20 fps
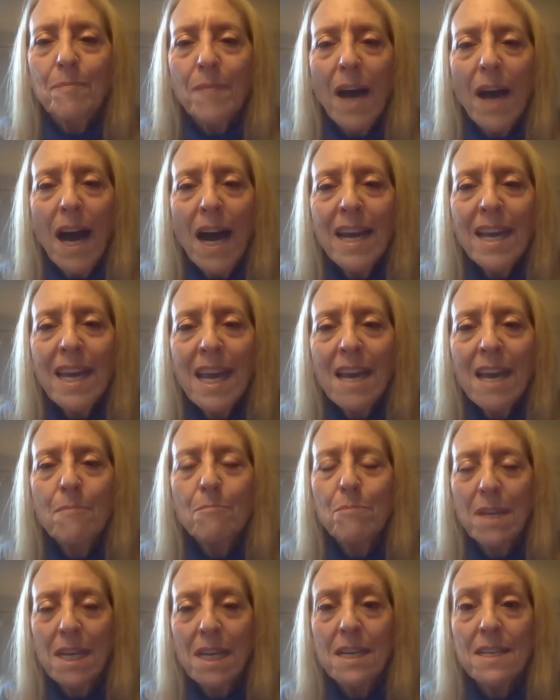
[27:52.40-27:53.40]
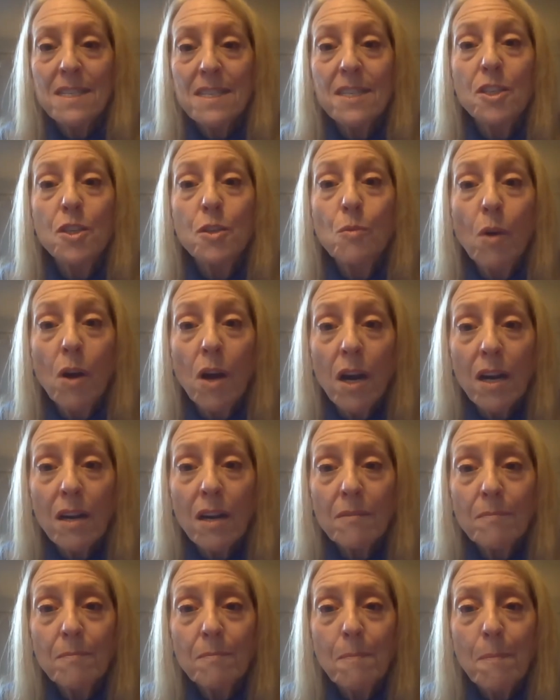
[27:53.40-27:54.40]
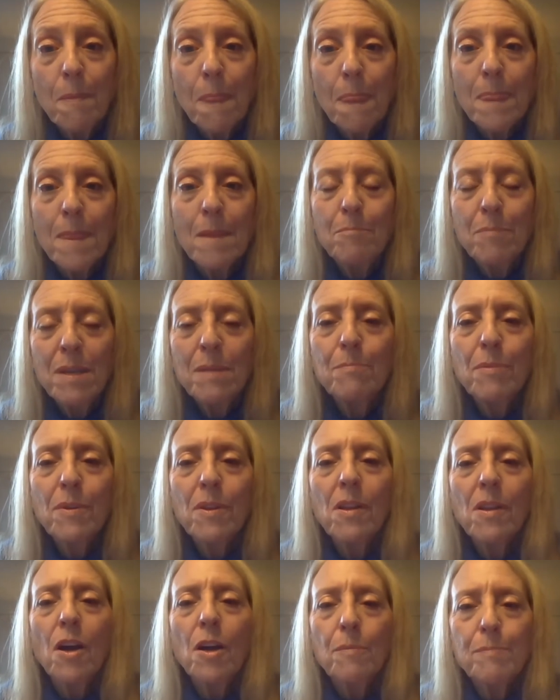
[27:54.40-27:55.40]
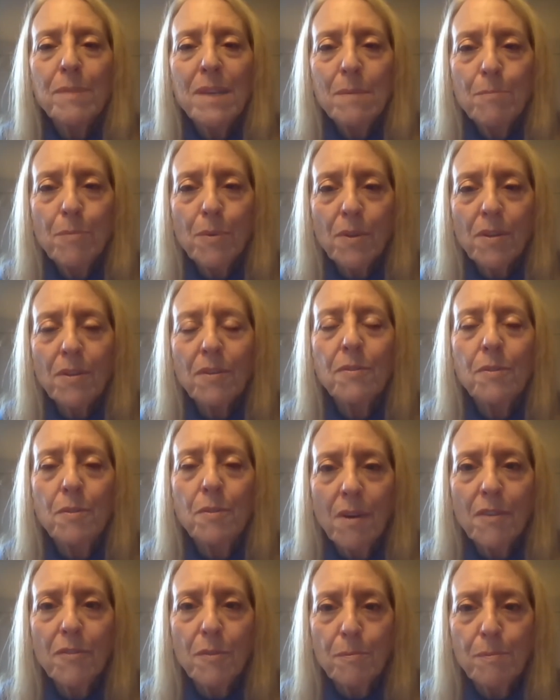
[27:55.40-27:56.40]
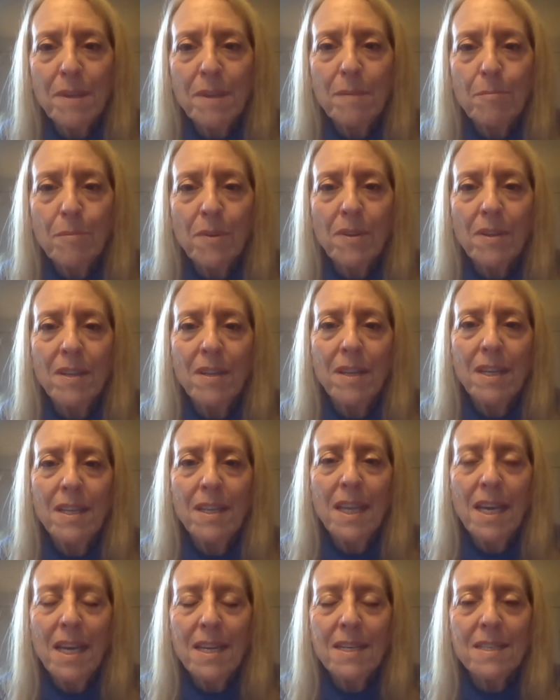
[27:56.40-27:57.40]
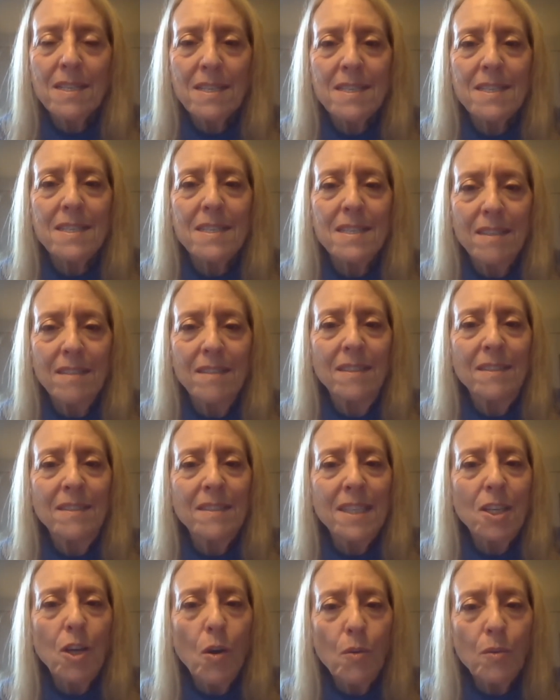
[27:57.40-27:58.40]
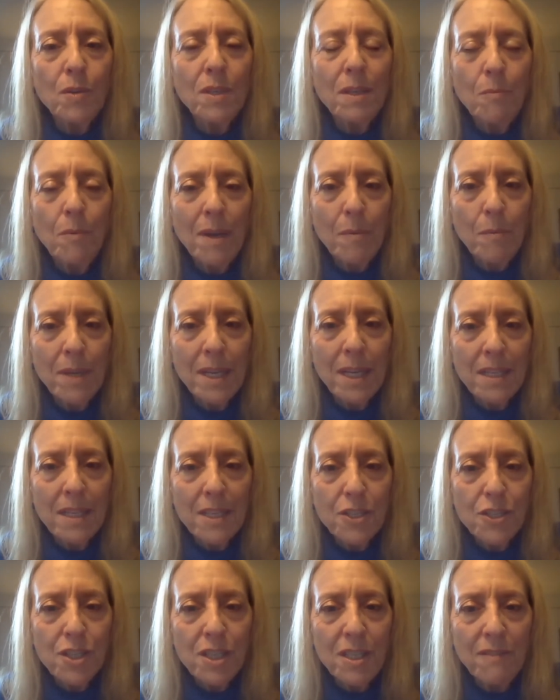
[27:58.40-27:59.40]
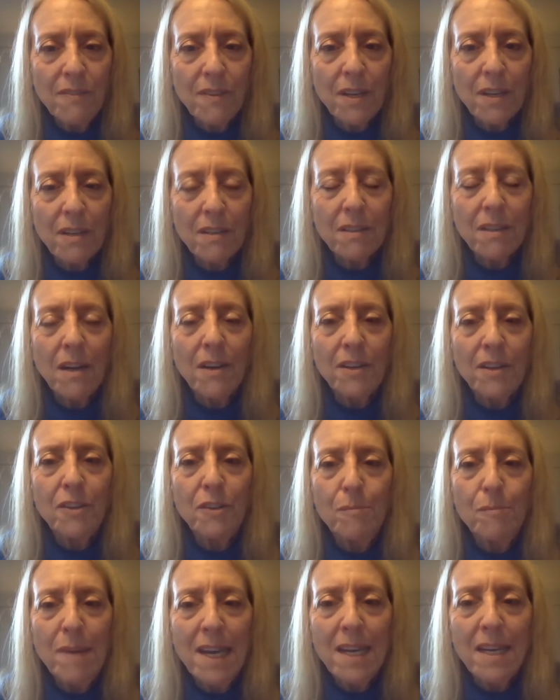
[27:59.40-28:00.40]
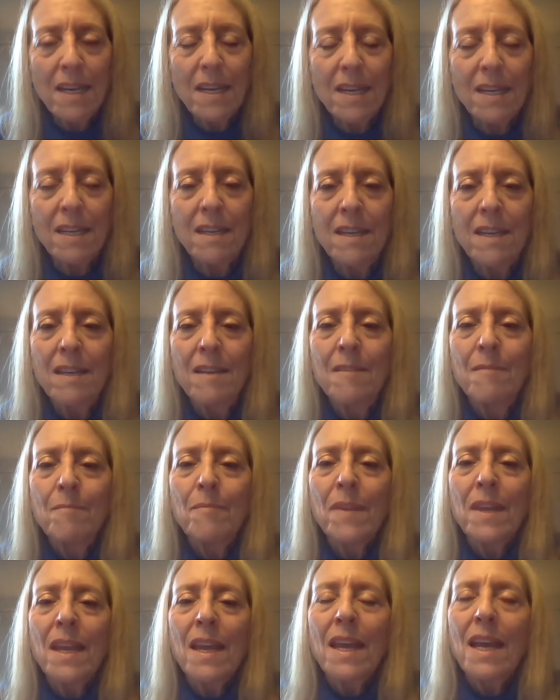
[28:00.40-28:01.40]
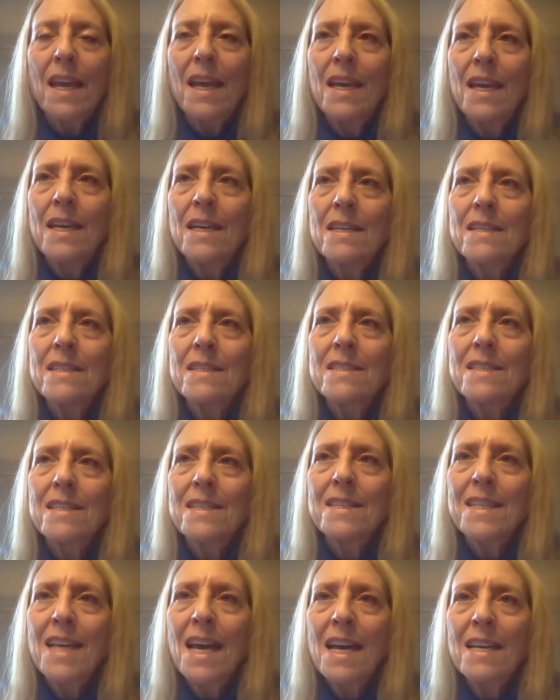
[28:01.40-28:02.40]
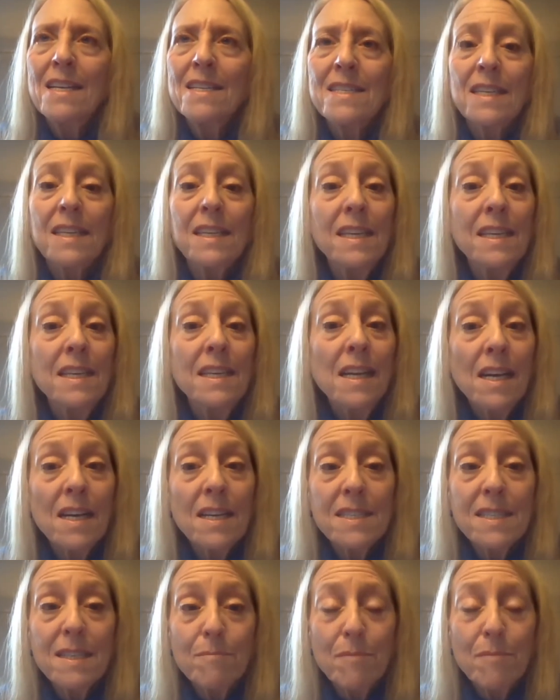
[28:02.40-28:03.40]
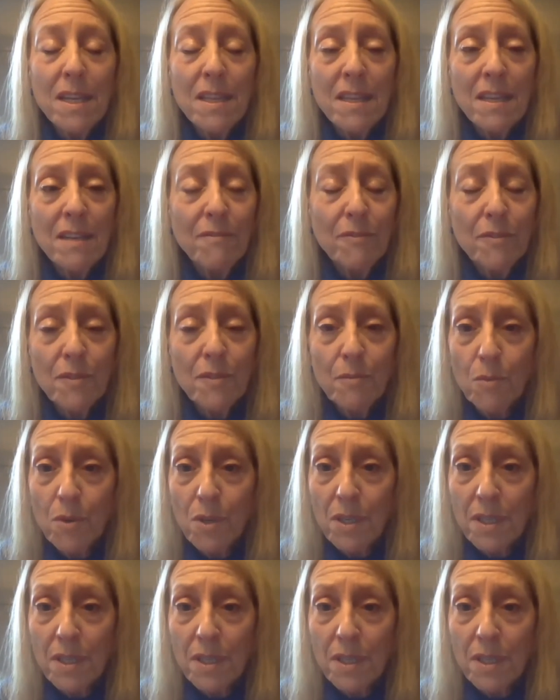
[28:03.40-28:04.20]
I am because you are. People are people through other people. And that is the only way we can achieve our humanity. And that is a key concept, I think, for the work